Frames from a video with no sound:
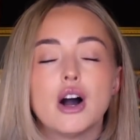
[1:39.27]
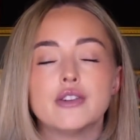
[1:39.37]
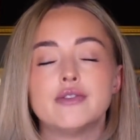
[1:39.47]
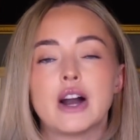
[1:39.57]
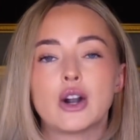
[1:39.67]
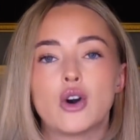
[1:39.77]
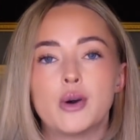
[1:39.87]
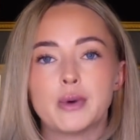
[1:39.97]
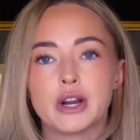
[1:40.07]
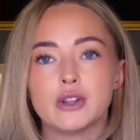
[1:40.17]
of
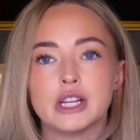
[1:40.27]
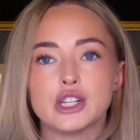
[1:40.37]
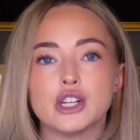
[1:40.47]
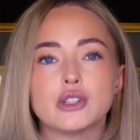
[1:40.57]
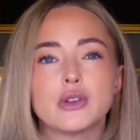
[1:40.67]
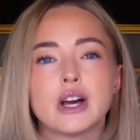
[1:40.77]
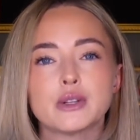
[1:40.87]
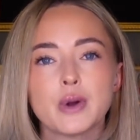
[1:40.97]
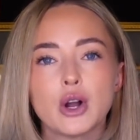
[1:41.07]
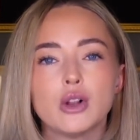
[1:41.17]
firearm regulation. So
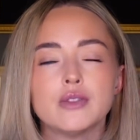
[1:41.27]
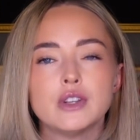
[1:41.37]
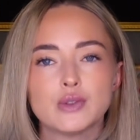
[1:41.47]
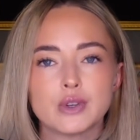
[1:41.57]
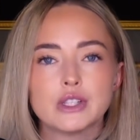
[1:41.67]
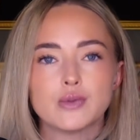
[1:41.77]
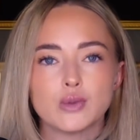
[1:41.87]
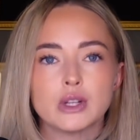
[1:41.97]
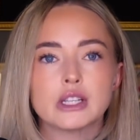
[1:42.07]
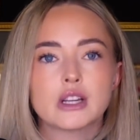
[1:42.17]
that's why all of these recent
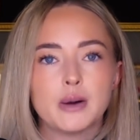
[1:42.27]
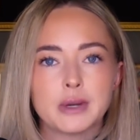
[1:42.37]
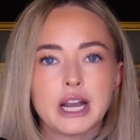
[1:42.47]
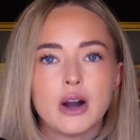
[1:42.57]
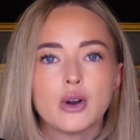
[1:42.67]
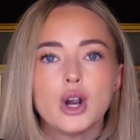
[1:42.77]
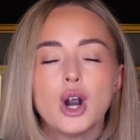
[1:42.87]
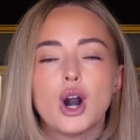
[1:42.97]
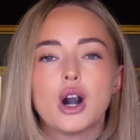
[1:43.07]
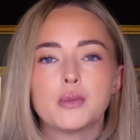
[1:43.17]
rulings coming out
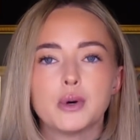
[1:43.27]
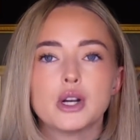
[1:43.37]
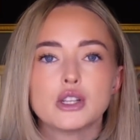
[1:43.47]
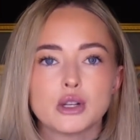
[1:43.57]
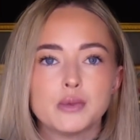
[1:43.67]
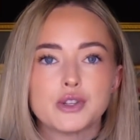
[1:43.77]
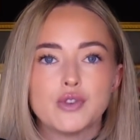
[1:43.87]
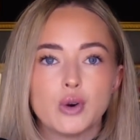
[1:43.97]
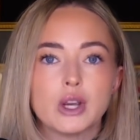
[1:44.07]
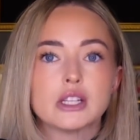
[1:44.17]
are putting so much
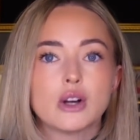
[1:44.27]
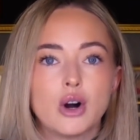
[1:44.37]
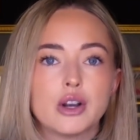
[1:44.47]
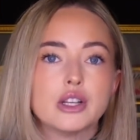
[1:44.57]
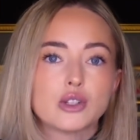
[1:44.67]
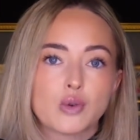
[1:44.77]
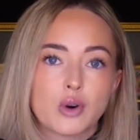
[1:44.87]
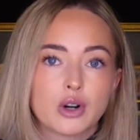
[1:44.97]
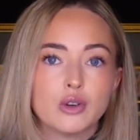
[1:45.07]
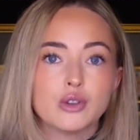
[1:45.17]
focus on
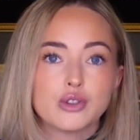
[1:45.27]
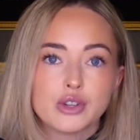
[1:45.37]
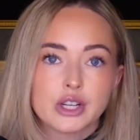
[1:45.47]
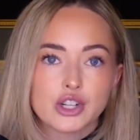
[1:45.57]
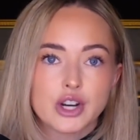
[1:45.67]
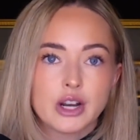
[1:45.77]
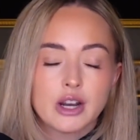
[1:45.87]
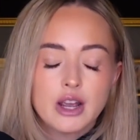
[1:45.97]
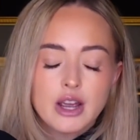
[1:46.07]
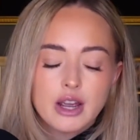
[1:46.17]
historical tradition.
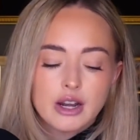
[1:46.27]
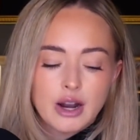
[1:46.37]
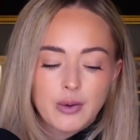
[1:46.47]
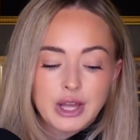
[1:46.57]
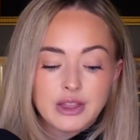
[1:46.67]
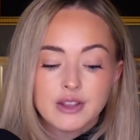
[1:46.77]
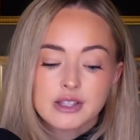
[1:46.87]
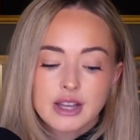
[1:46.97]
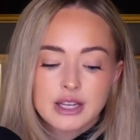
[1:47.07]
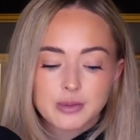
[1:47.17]
Now, in
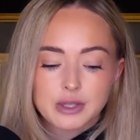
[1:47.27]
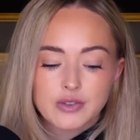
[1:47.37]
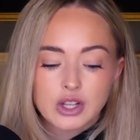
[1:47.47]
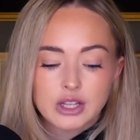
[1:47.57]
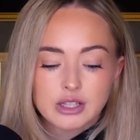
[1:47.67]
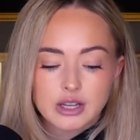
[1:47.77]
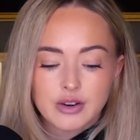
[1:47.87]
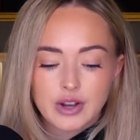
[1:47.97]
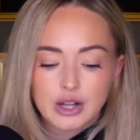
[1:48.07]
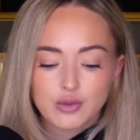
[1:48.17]
this case specifically, the state
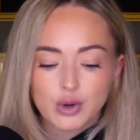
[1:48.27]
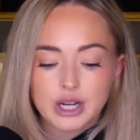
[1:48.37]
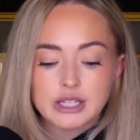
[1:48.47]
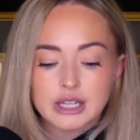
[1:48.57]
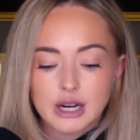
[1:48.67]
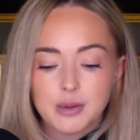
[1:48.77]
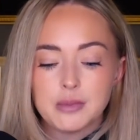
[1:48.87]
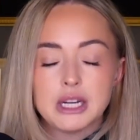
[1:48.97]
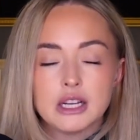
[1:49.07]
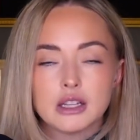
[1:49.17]
of California did
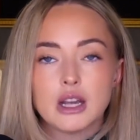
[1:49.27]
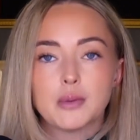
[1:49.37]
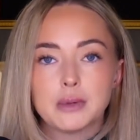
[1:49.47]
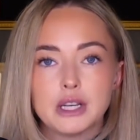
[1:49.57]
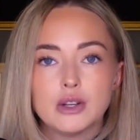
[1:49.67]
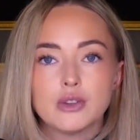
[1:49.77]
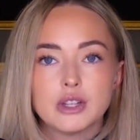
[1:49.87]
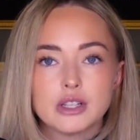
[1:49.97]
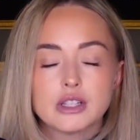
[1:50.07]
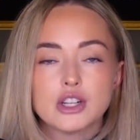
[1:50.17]
immediately appeal
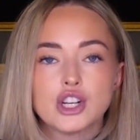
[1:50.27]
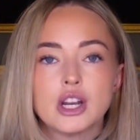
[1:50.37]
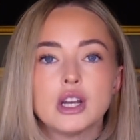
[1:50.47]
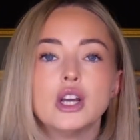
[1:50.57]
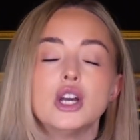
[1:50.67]
the decision